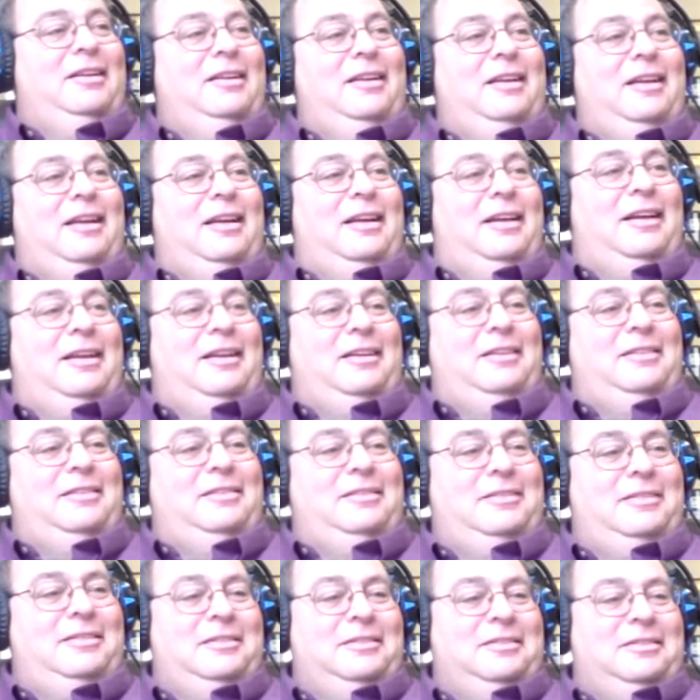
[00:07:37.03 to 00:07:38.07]
But, you know,
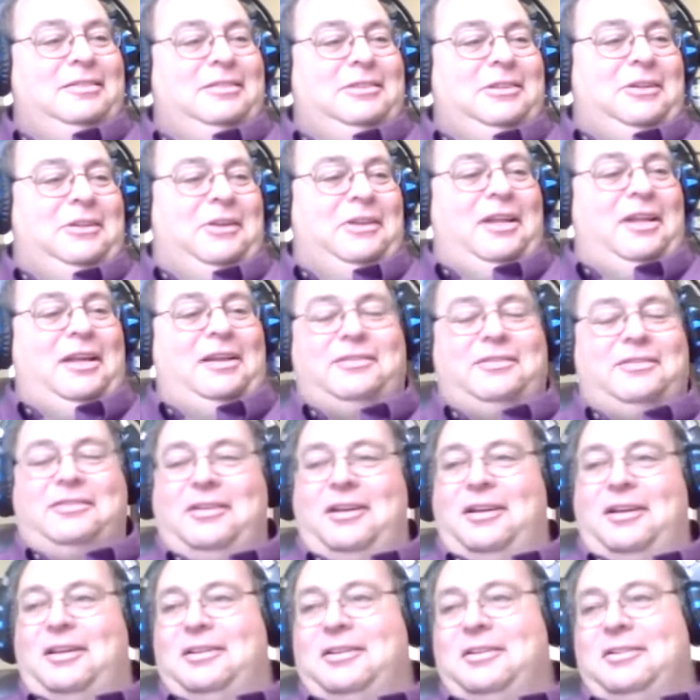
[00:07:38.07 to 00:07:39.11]
he's got some other
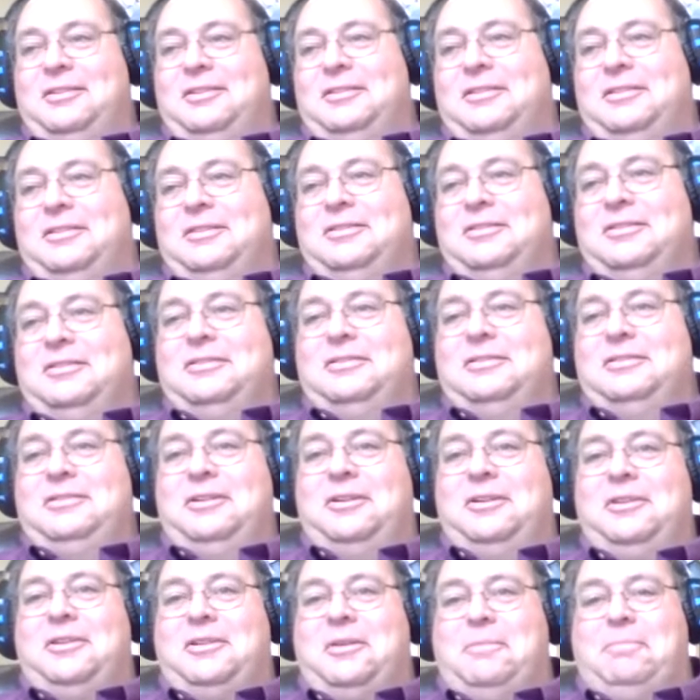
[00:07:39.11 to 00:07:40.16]
options. And uh,
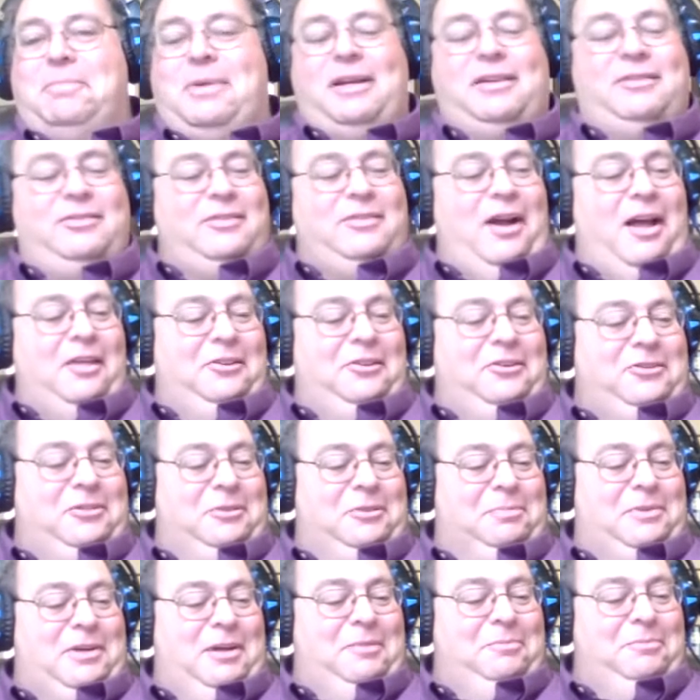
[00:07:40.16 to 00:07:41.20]

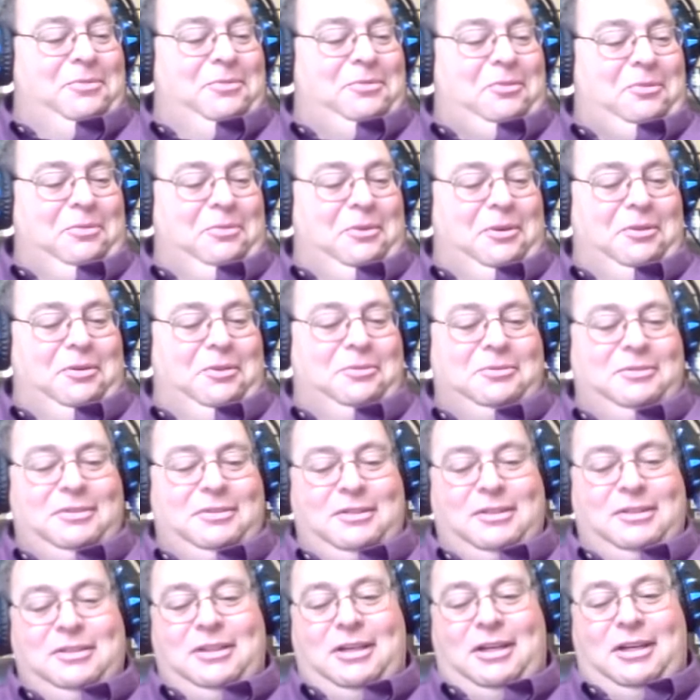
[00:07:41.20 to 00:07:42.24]
we're hoping
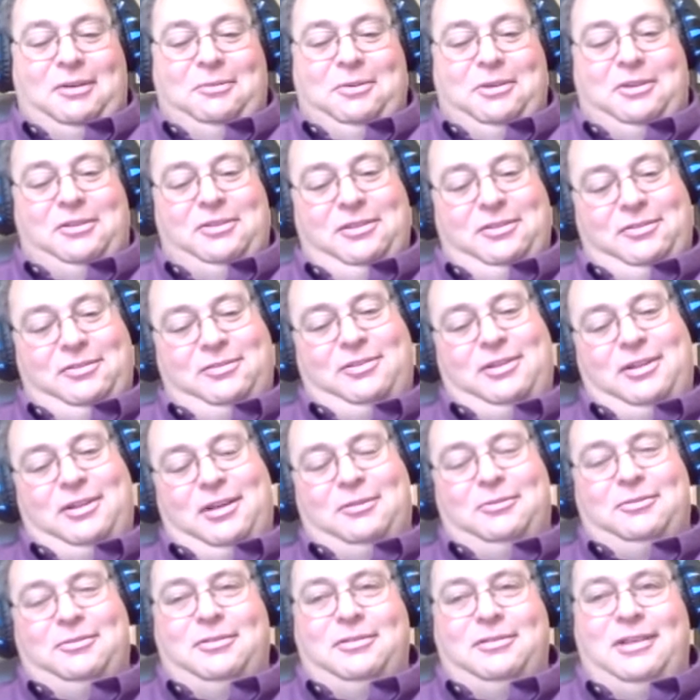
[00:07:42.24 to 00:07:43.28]
not to hear
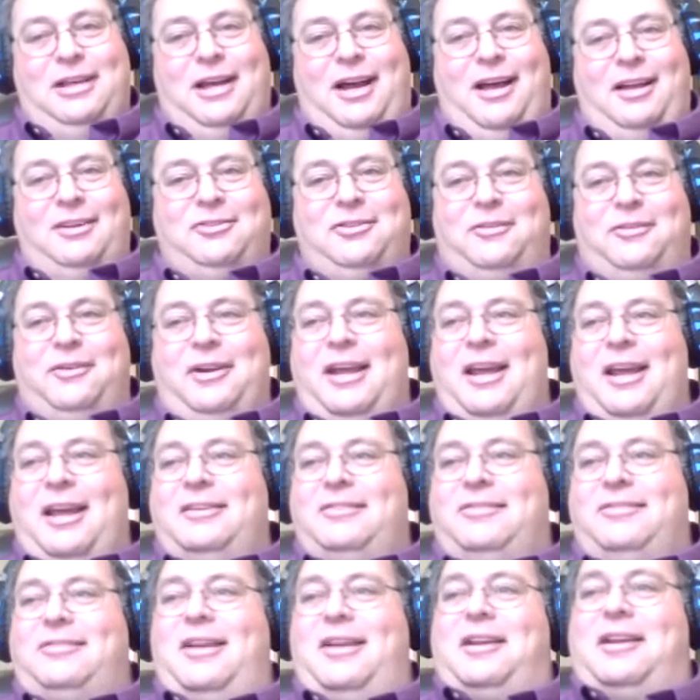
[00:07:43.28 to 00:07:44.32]
from
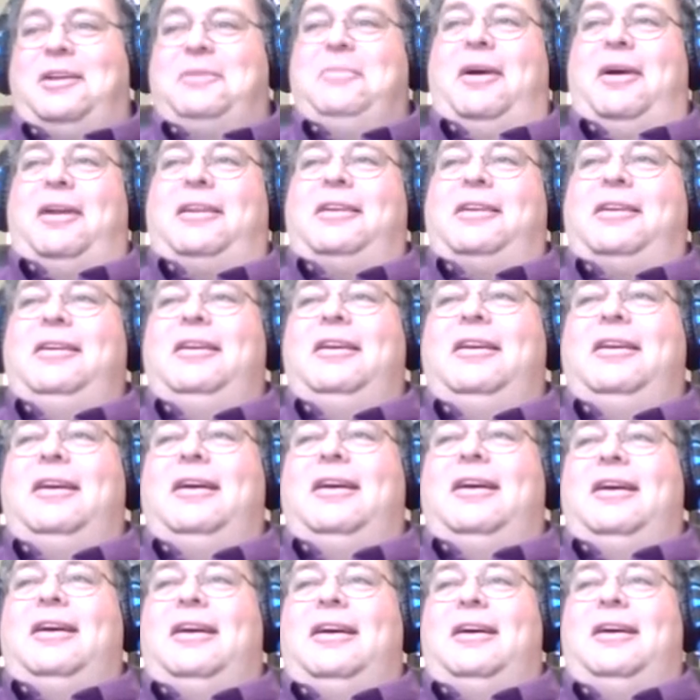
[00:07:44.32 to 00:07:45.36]
um, a
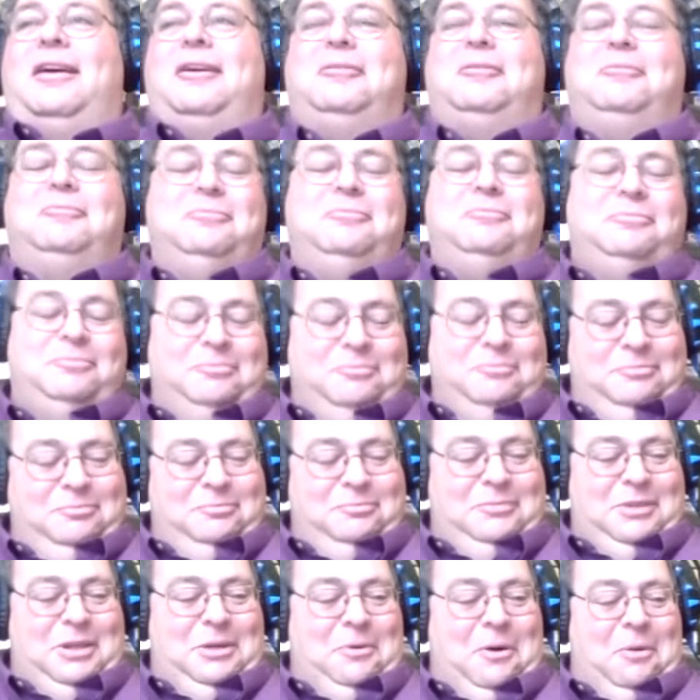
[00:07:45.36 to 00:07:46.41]
certain school today. It's
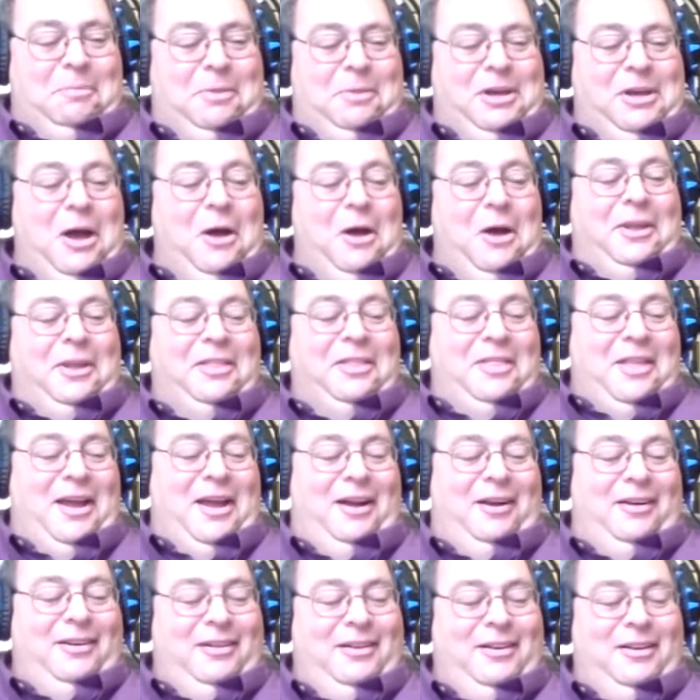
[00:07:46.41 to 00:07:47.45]
amazing that you have to hope
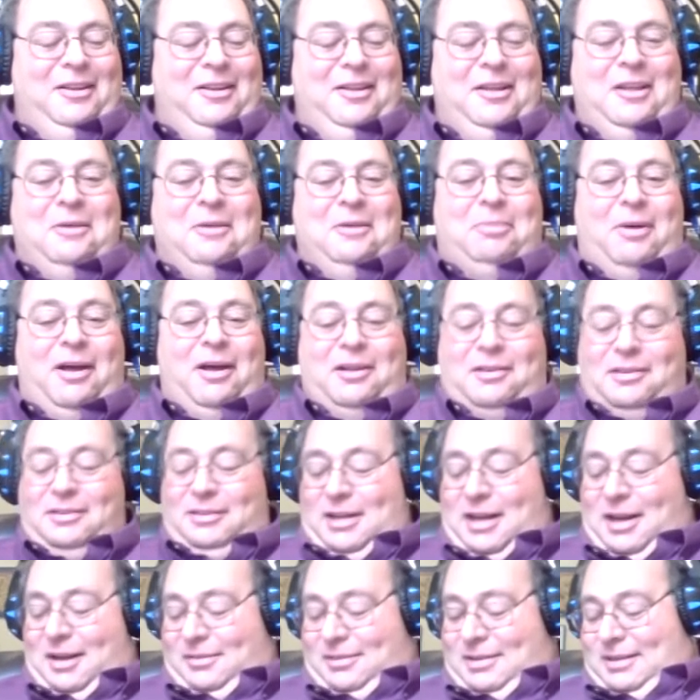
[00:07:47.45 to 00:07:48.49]
not
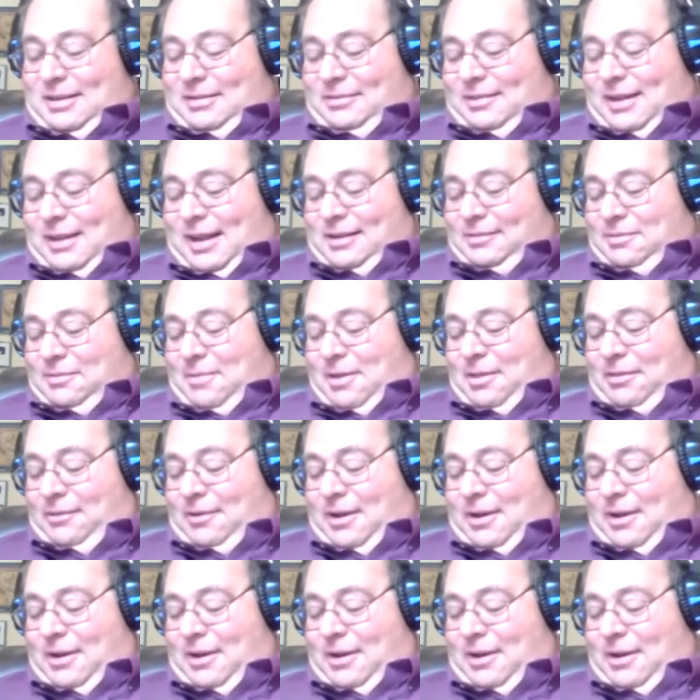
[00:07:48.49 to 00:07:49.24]
to hear from them